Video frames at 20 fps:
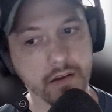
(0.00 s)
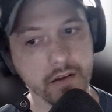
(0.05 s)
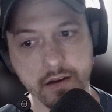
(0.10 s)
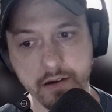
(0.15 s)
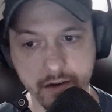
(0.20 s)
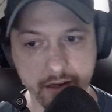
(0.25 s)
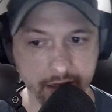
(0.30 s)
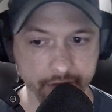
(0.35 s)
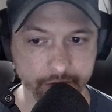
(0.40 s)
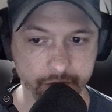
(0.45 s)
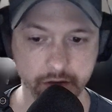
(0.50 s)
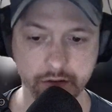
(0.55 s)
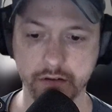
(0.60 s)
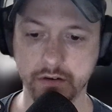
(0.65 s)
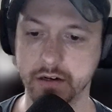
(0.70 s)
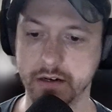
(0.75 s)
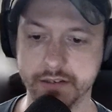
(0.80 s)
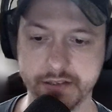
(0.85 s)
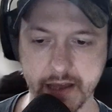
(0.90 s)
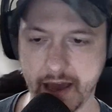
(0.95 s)
you're evil,"
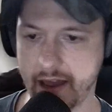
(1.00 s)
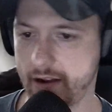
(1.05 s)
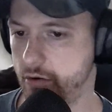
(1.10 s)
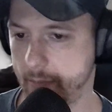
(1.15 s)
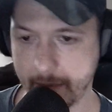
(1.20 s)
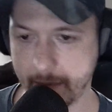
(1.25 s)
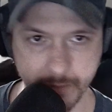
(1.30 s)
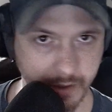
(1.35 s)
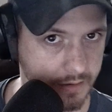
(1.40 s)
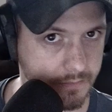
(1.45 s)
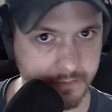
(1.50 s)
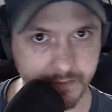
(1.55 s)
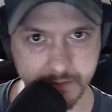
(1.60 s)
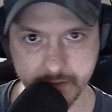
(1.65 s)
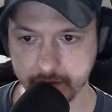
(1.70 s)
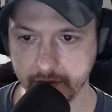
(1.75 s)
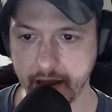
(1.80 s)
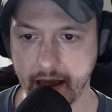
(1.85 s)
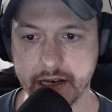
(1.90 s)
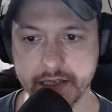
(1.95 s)
or I don't remember.
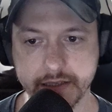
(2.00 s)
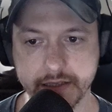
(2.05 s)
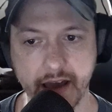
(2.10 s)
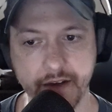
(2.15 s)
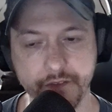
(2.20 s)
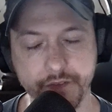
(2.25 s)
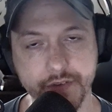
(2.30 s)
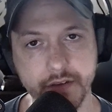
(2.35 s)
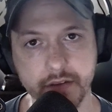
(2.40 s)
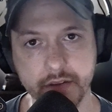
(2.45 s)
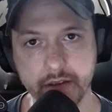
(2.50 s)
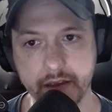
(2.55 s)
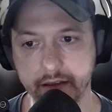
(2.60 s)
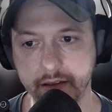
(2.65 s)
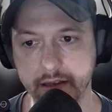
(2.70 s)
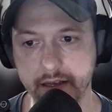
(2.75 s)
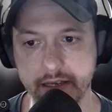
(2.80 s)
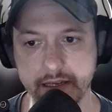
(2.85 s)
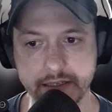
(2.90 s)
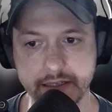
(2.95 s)
I just left
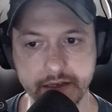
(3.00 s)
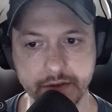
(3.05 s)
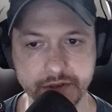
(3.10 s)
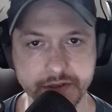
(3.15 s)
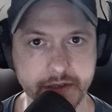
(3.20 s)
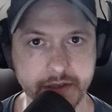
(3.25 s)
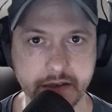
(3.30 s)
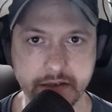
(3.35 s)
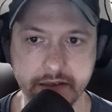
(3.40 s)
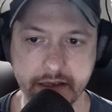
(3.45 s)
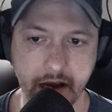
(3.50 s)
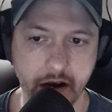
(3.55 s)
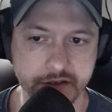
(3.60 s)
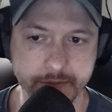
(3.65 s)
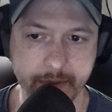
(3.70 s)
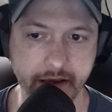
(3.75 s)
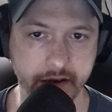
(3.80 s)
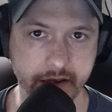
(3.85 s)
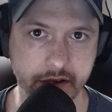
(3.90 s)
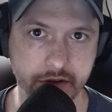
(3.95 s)
because it was it,
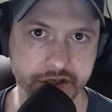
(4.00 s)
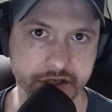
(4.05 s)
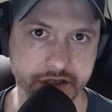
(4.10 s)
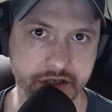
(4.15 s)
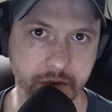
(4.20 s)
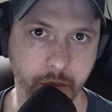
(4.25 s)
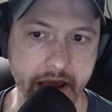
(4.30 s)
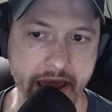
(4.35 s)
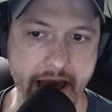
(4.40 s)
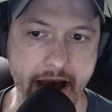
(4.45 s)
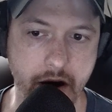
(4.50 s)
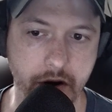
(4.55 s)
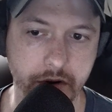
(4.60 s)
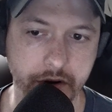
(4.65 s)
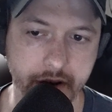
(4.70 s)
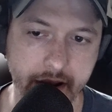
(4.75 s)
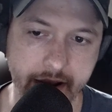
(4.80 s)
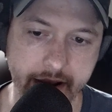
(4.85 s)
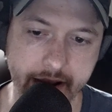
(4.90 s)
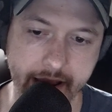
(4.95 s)
ultimately it was just a way
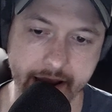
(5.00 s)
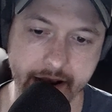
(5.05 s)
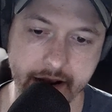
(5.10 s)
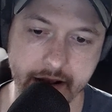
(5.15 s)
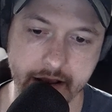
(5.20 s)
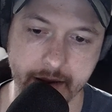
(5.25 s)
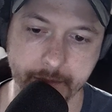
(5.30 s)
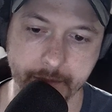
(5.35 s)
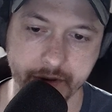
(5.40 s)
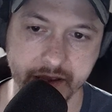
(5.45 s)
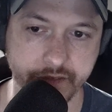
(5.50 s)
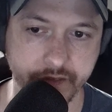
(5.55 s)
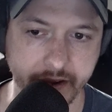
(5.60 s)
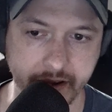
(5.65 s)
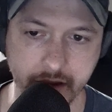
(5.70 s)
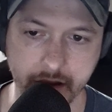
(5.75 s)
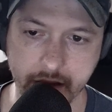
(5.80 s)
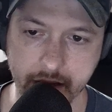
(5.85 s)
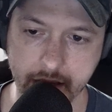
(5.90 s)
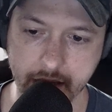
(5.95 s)
out, and I ended up
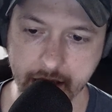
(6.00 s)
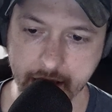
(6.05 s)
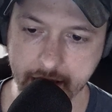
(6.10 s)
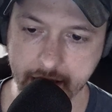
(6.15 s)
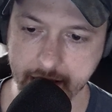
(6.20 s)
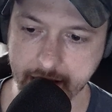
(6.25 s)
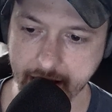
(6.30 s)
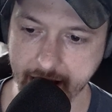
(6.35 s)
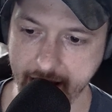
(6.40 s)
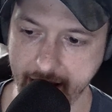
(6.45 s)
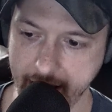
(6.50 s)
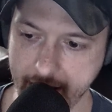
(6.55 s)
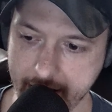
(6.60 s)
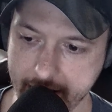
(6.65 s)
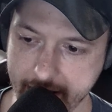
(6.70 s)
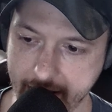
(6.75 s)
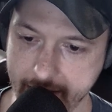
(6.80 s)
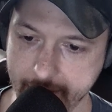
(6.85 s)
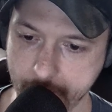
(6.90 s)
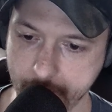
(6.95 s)
leaving,
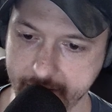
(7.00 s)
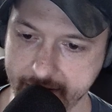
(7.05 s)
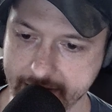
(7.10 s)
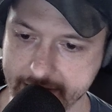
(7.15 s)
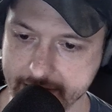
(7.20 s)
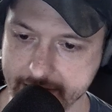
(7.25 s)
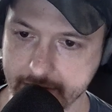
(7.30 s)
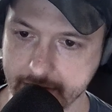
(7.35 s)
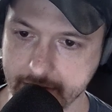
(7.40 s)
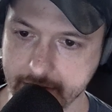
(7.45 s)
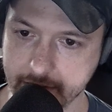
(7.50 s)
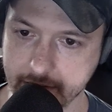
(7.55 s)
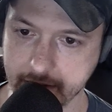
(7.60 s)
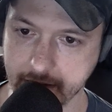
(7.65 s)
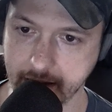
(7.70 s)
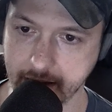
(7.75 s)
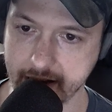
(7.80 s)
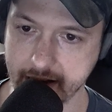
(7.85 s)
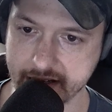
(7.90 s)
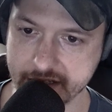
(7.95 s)
and I went
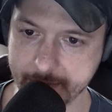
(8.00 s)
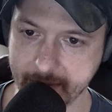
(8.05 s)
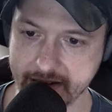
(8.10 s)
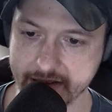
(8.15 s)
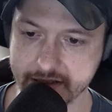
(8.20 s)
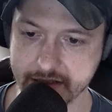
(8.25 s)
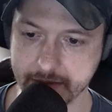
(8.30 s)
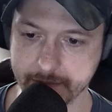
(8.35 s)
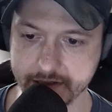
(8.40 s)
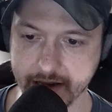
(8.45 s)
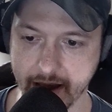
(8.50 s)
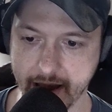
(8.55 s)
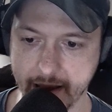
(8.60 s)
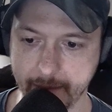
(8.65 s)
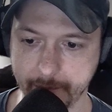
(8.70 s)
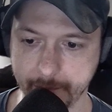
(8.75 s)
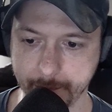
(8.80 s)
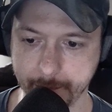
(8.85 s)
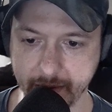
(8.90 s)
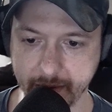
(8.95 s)
and I spent some
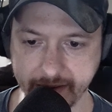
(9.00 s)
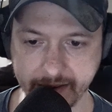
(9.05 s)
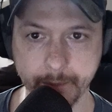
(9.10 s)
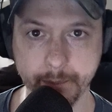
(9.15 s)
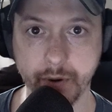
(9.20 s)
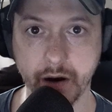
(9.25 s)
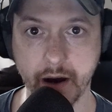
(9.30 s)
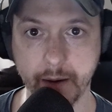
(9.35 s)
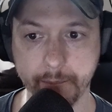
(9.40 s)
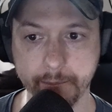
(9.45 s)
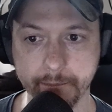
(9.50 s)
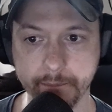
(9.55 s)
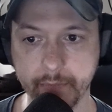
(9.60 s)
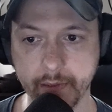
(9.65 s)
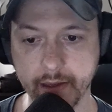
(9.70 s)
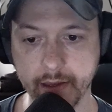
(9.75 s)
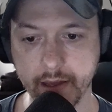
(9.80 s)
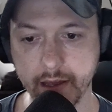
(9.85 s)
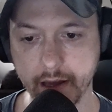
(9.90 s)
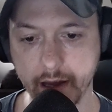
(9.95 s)
time being a bum,
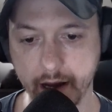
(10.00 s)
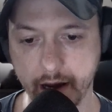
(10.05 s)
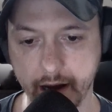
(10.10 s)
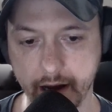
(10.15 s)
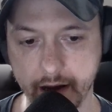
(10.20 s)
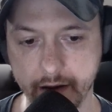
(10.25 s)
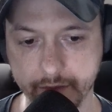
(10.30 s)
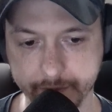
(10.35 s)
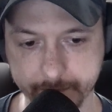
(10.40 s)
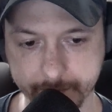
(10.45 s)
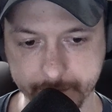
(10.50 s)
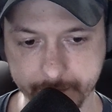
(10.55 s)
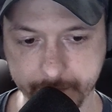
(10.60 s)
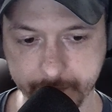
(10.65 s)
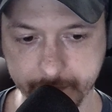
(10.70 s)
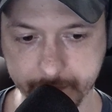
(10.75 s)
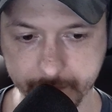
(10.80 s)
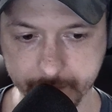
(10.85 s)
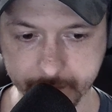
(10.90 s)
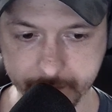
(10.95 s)
uh,
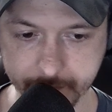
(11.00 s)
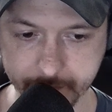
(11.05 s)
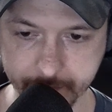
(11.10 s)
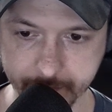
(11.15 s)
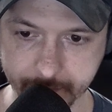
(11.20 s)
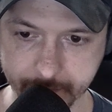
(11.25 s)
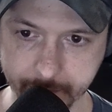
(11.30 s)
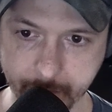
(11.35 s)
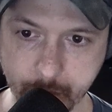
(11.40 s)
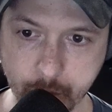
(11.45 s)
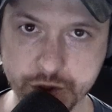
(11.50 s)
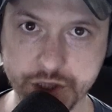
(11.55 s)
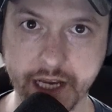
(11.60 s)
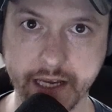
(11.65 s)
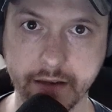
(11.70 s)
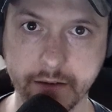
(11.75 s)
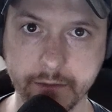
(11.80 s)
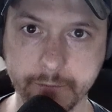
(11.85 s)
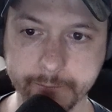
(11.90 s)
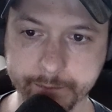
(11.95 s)

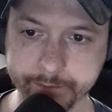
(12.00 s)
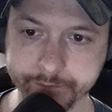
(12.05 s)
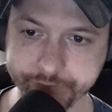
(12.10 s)
mooching,